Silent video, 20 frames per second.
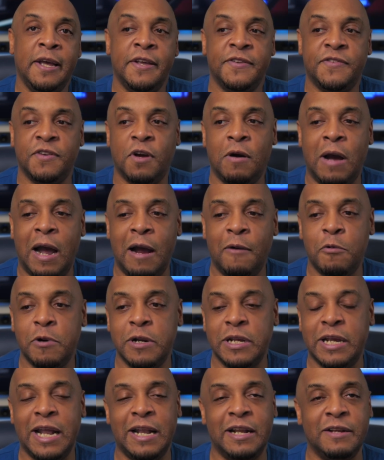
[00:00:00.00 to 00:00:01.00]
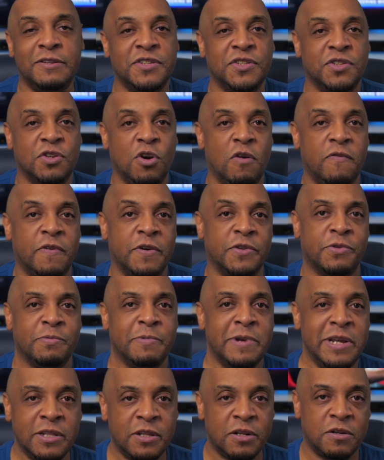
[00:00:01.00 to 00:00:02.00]
So I want to kind of just go over
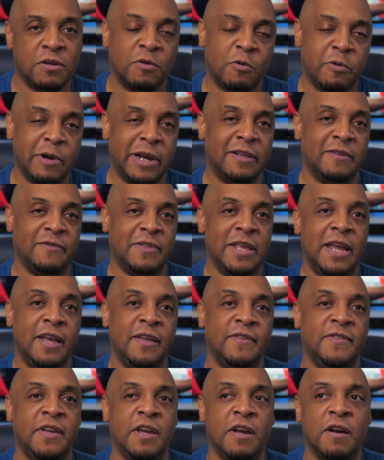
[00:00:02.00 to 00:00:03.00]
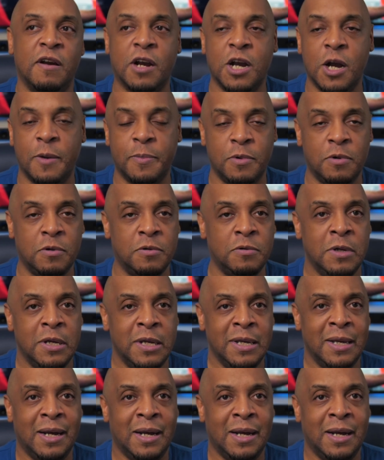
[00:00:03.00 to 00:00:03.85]
three little quick things here, a couple